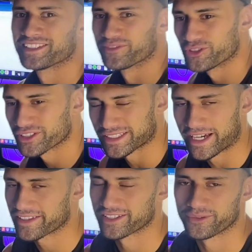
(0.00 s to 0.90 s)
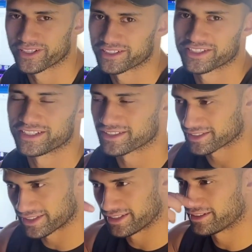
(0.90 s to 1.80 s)
of August. I don't think we're going to change this
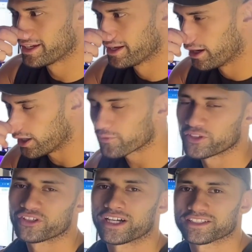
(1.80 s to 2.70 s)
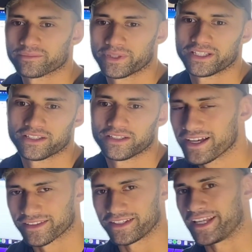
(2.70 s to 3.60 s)
again. Hopefully you guys can make it.
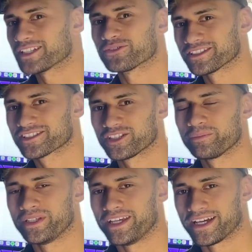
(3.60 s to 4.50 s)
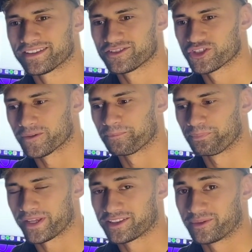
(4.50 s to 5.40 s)
The next one's going to be at the gym
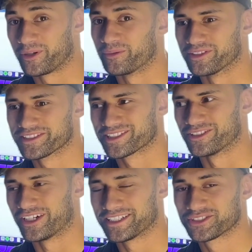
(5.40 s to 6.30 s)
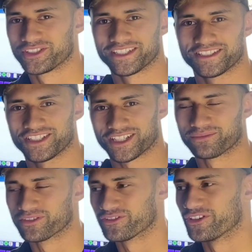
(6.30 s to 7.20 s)
at the moment. So I still need to check in
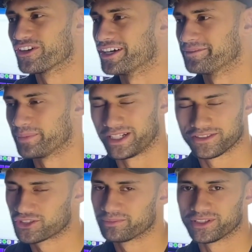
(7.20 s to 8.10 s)
with Rohan, but it should be